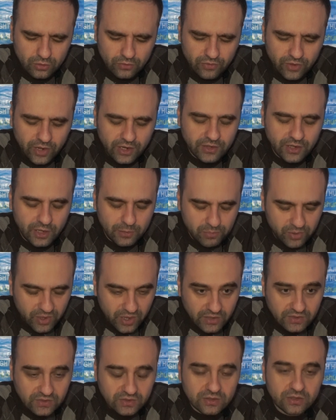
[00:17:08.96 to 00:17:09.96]
Friday
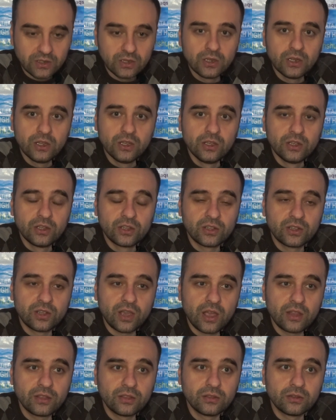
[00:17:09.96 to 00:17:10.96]
prayers
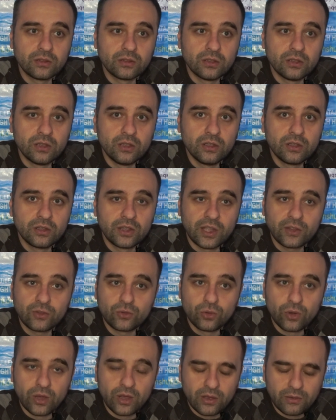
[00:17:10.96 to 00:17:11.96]
can
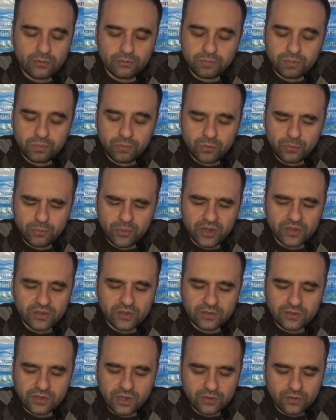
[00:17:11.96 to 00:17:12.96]
get you a
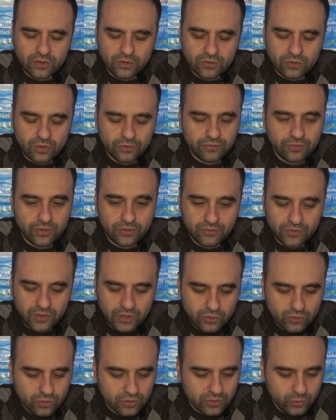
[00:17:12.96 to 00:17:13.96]
prison sentence of
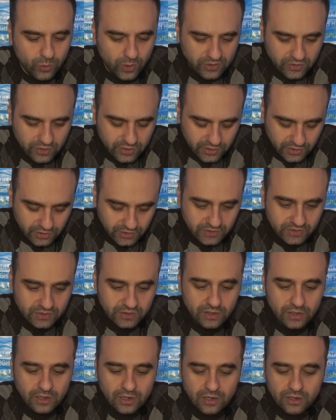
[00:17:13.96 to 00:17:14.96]
15 to 20
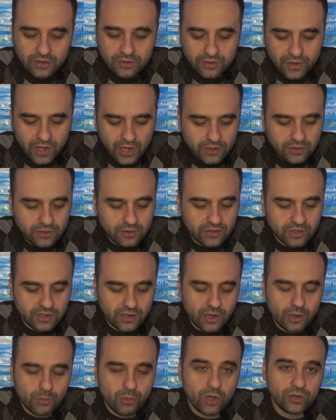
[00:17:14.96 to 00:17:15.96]
years. Then
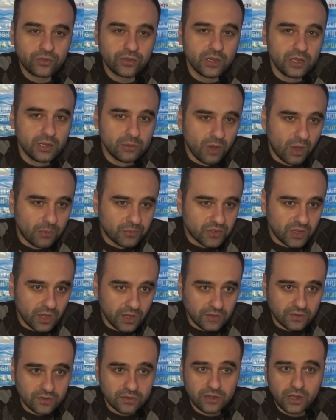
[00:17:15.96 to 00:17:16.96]
think about imam's
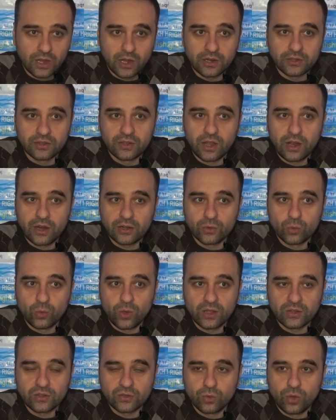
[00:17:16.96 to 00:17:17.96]
case. They are the
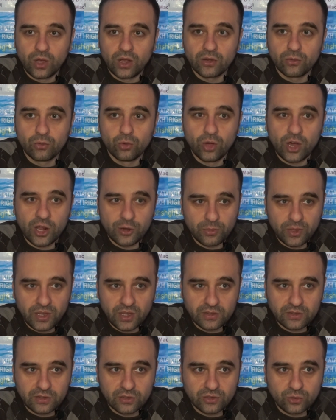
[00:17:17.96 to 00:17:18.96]
ones who are
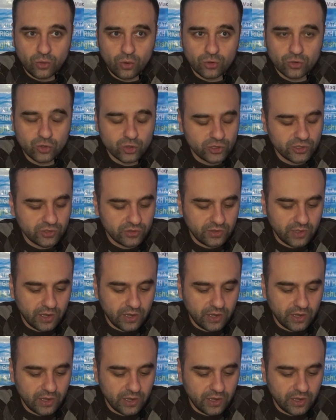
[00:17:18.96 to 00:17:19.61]
being tortured.